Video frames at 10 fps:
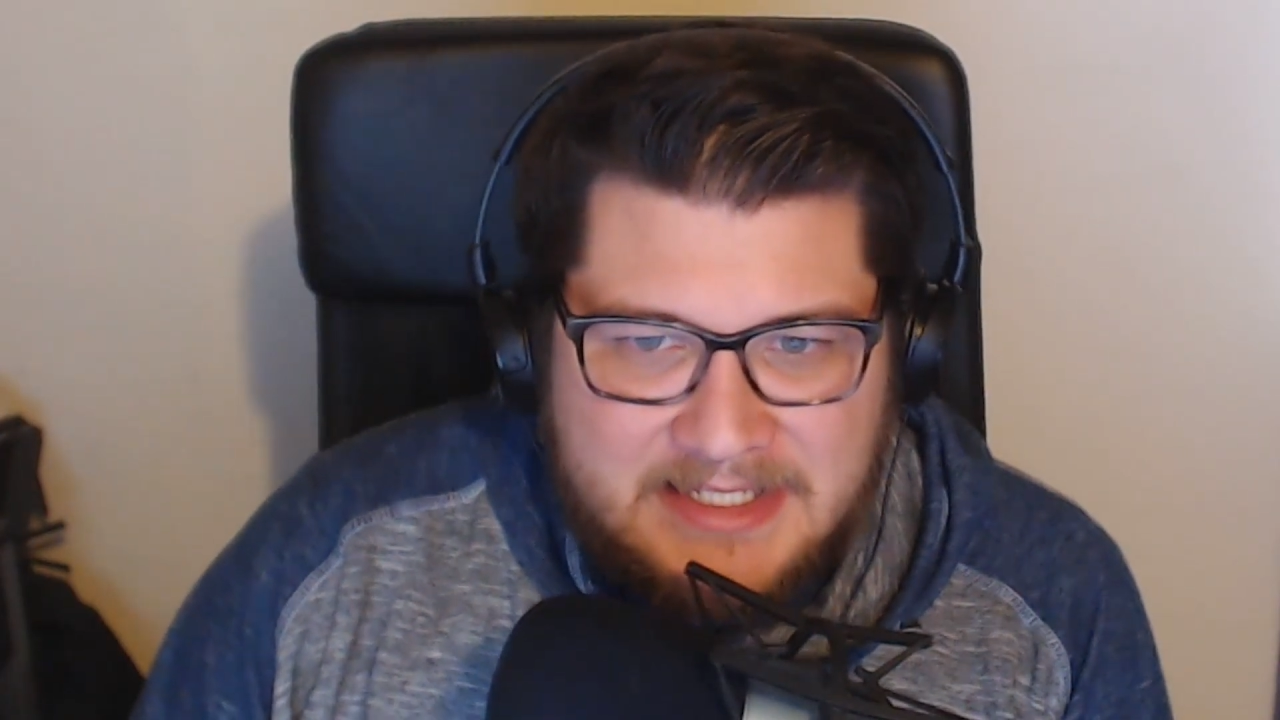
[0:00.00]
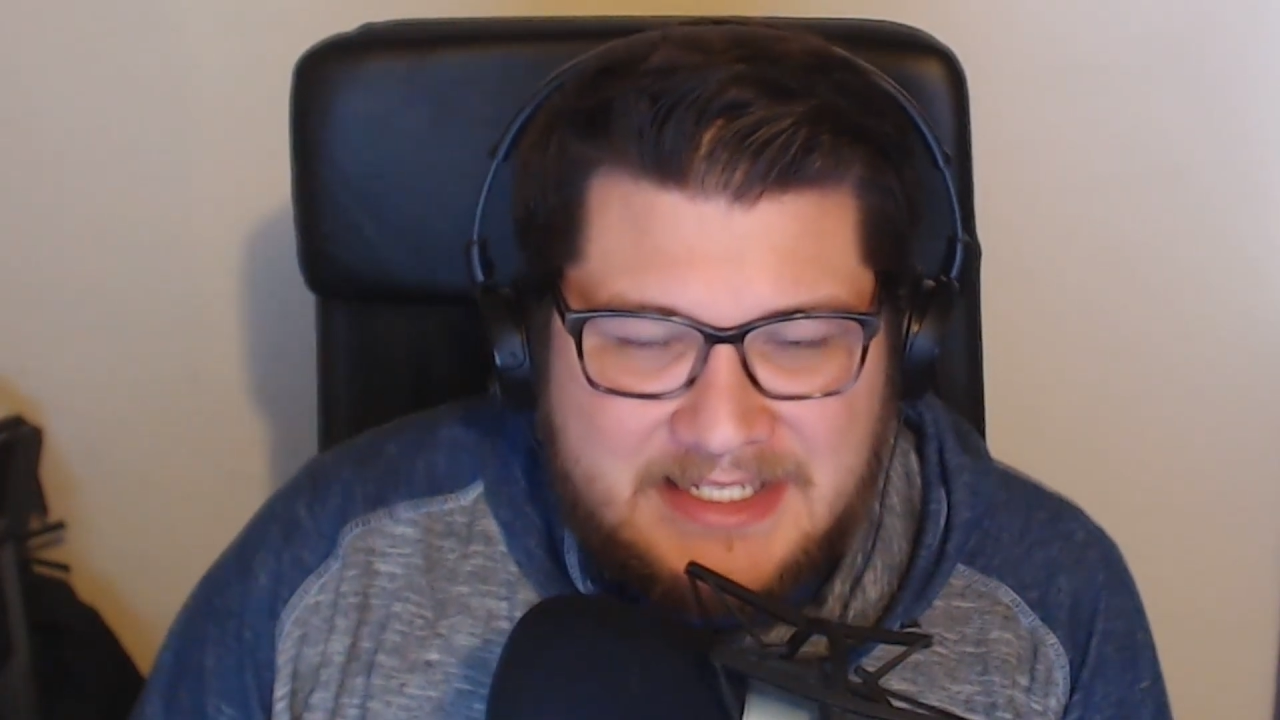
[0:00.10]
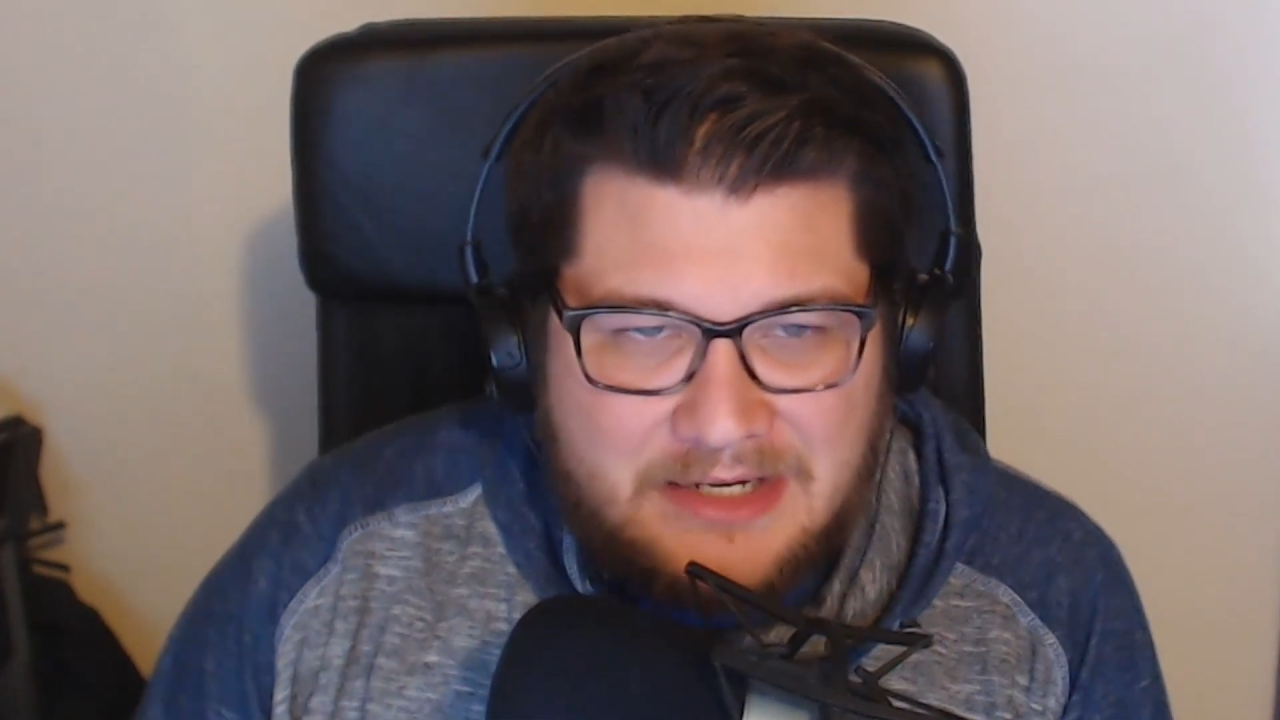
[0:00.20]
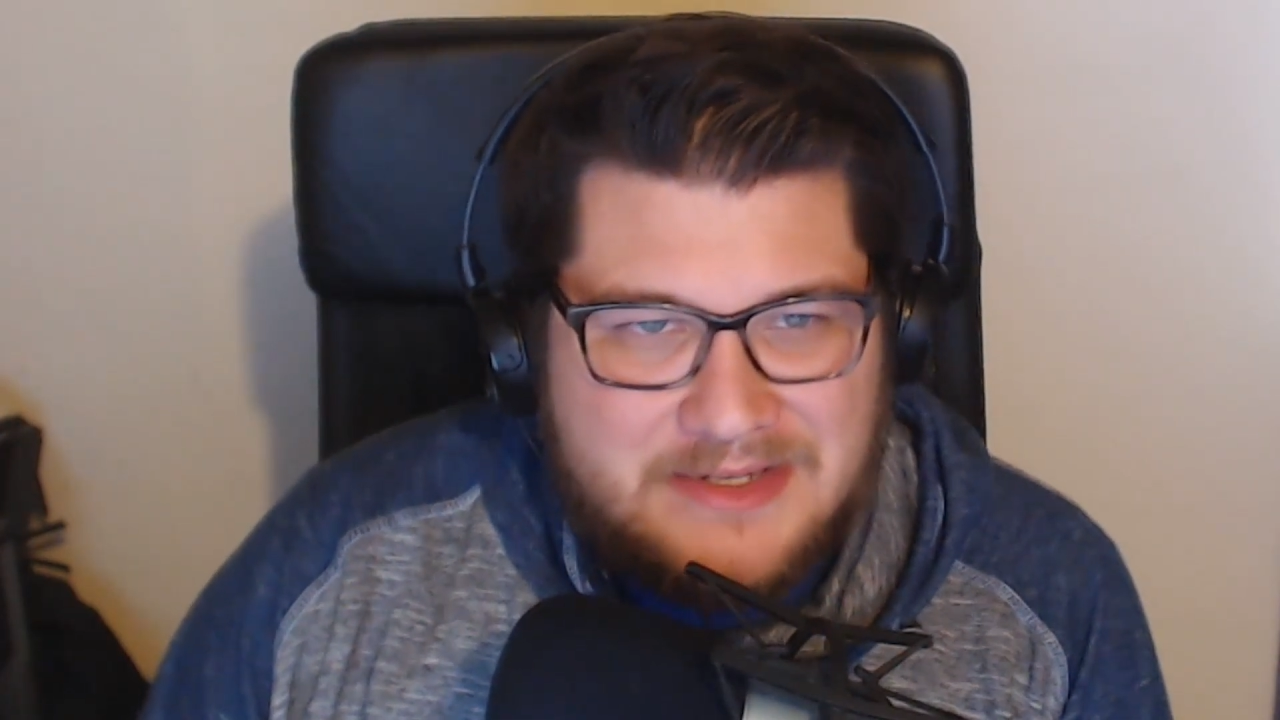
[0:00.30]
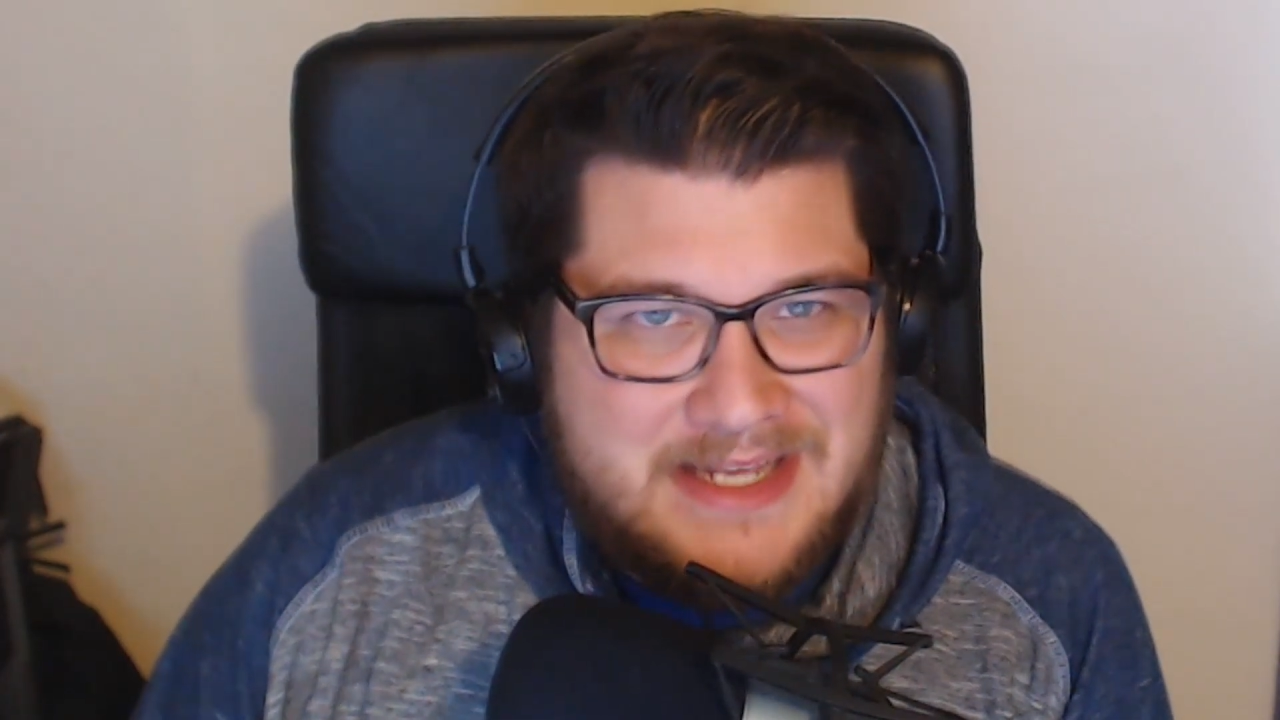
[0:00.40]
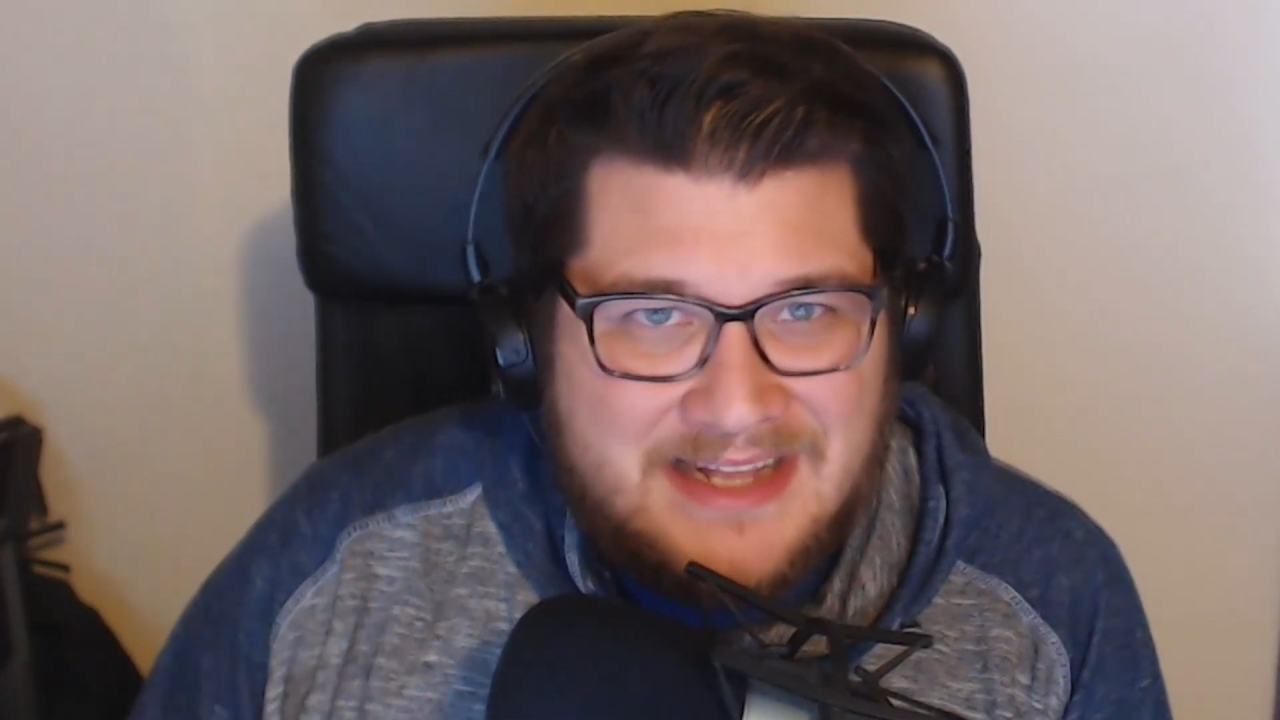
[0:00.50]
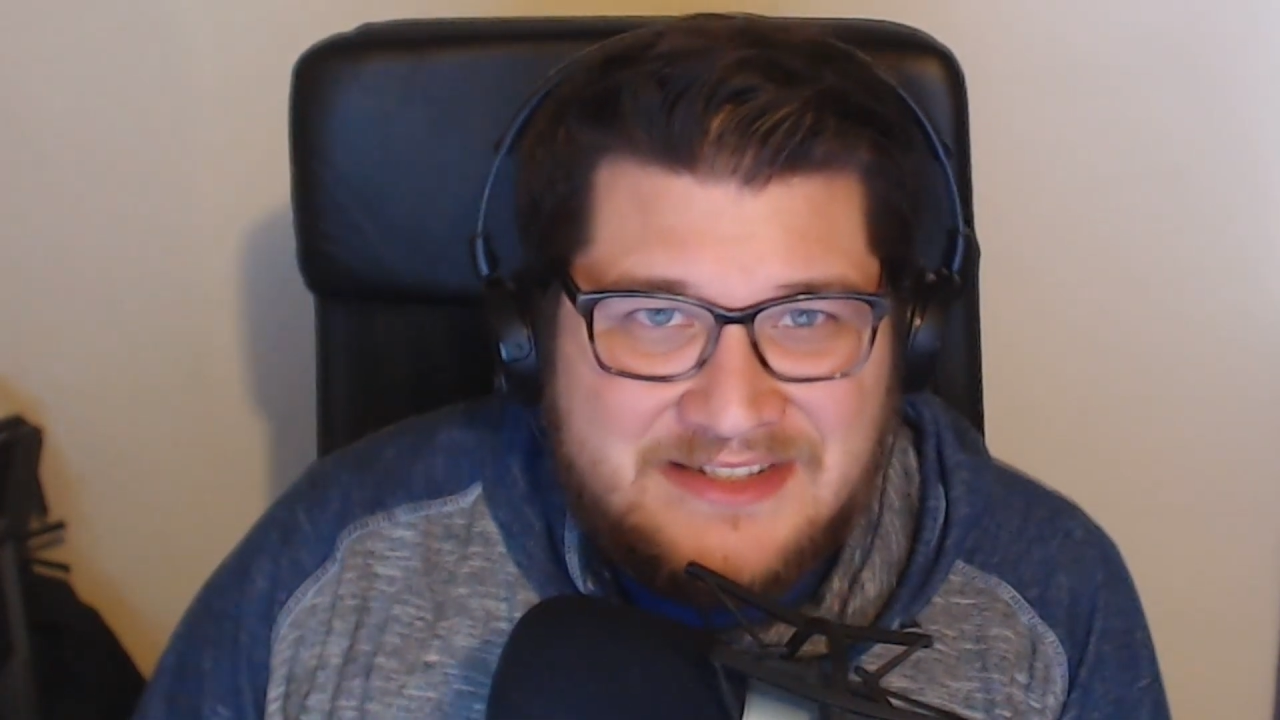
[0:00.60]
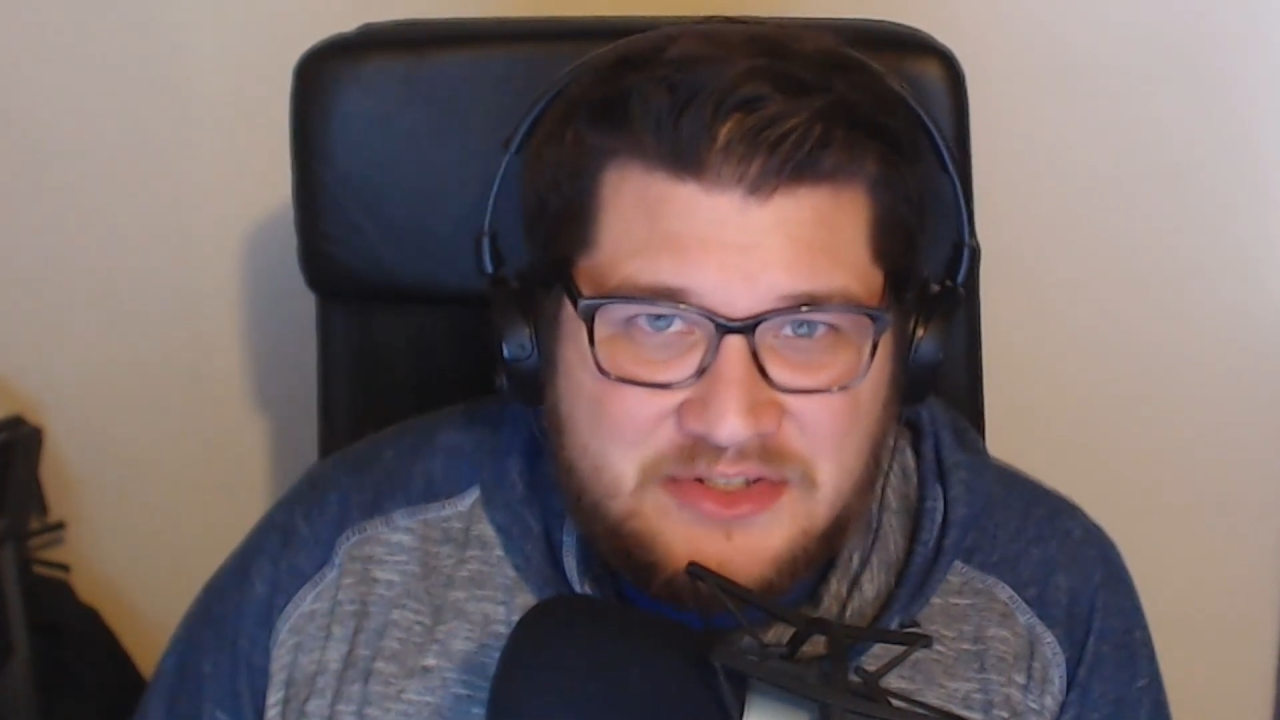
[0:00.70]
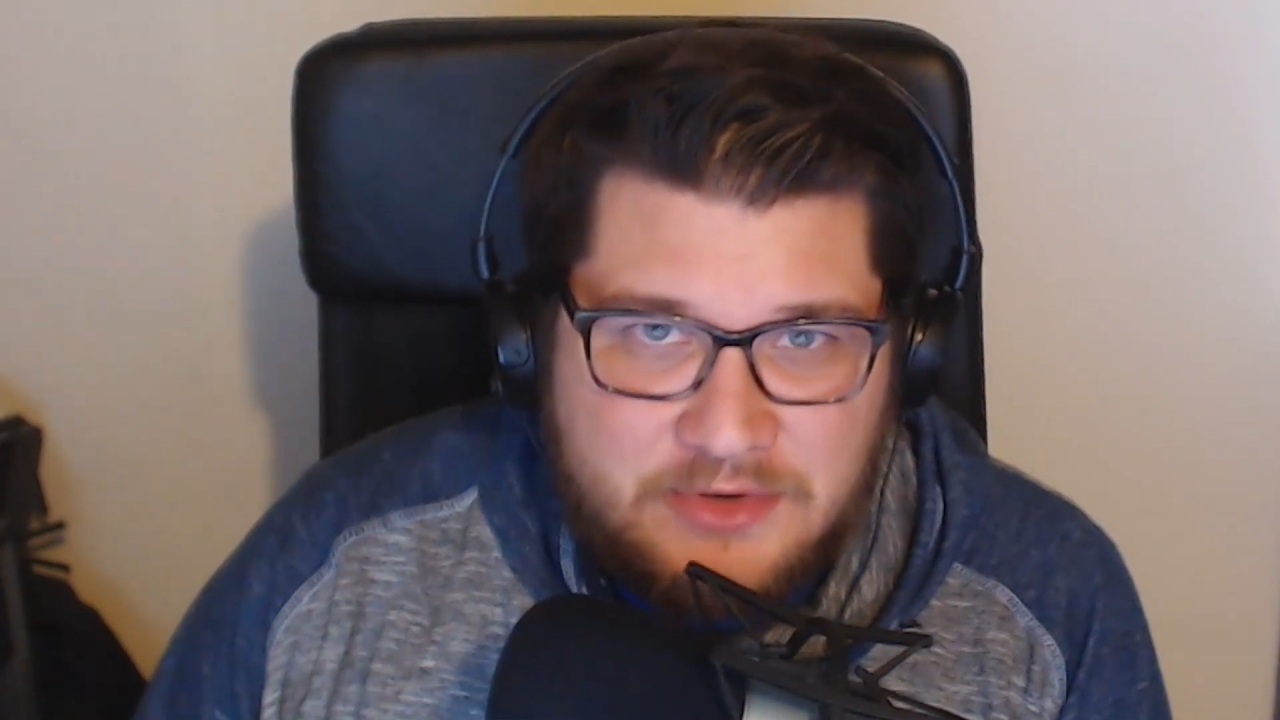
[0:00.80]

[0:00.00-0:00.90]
Assassin's